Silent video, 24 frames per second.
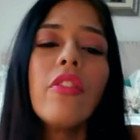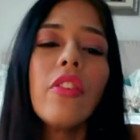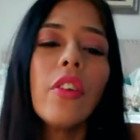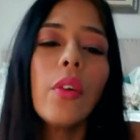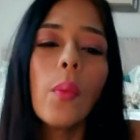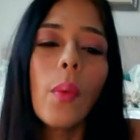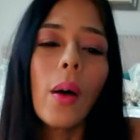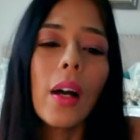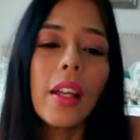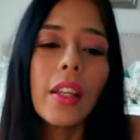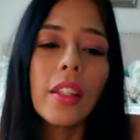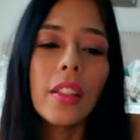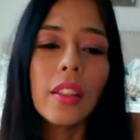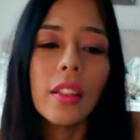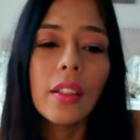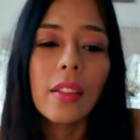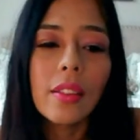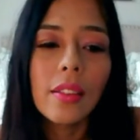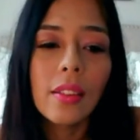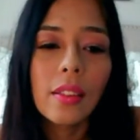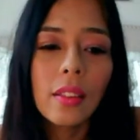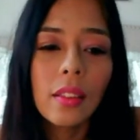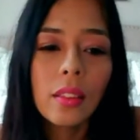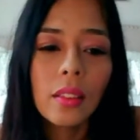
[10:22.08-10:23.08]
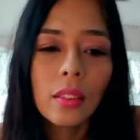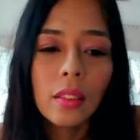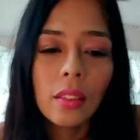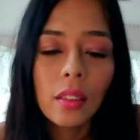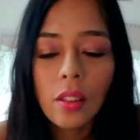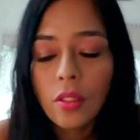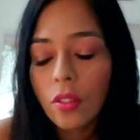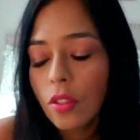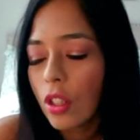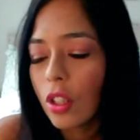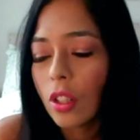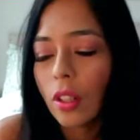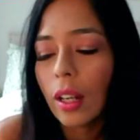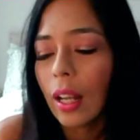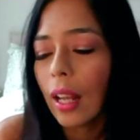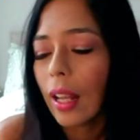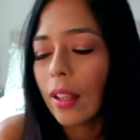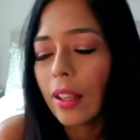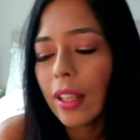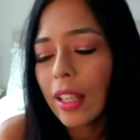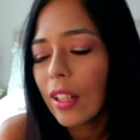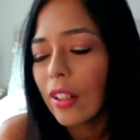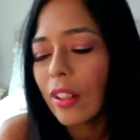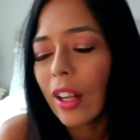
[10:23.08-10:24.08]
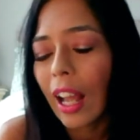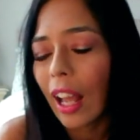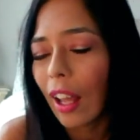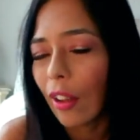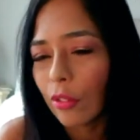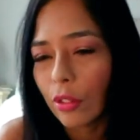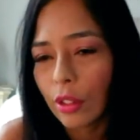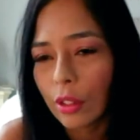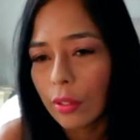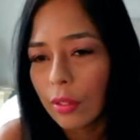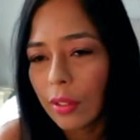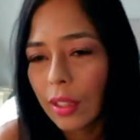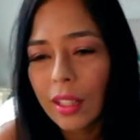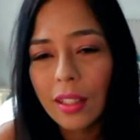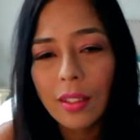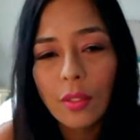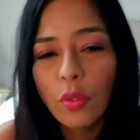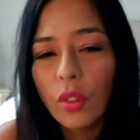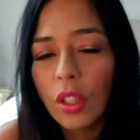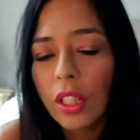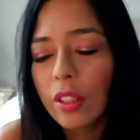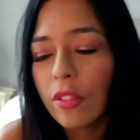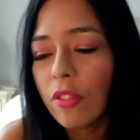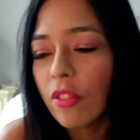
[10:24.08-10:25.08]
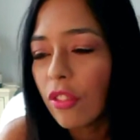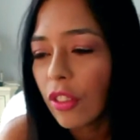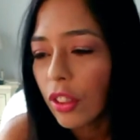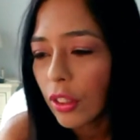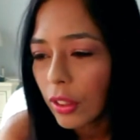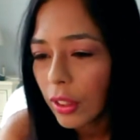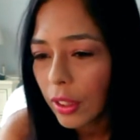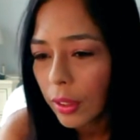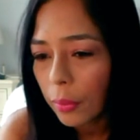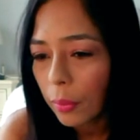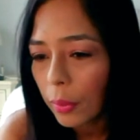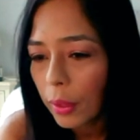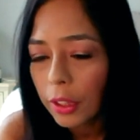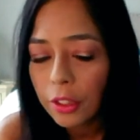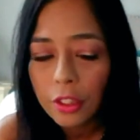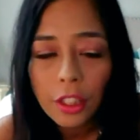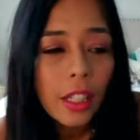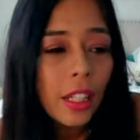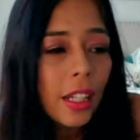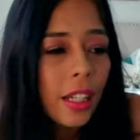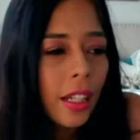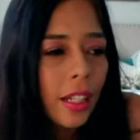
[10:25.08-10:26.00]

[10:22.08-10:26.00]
for what he does. Because he don't have to. He's fucking filthy rich.